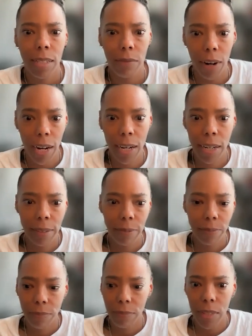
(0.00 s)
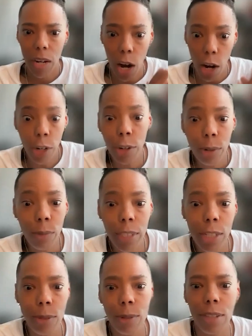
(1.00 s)
right?
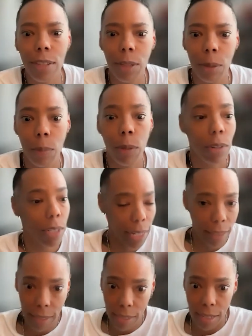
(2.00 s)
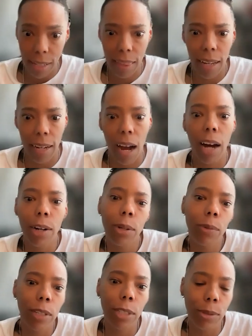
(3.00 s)
Under-resource the community. And this is the thing,
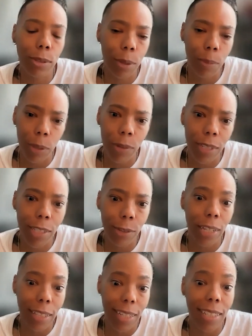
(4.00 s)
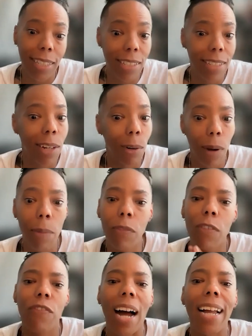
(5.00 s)
under-resourced communities create the conditions that are ripe
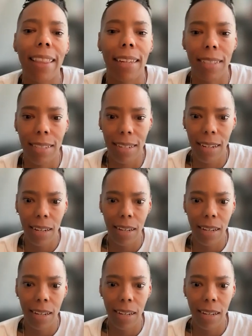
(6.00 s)
for violence.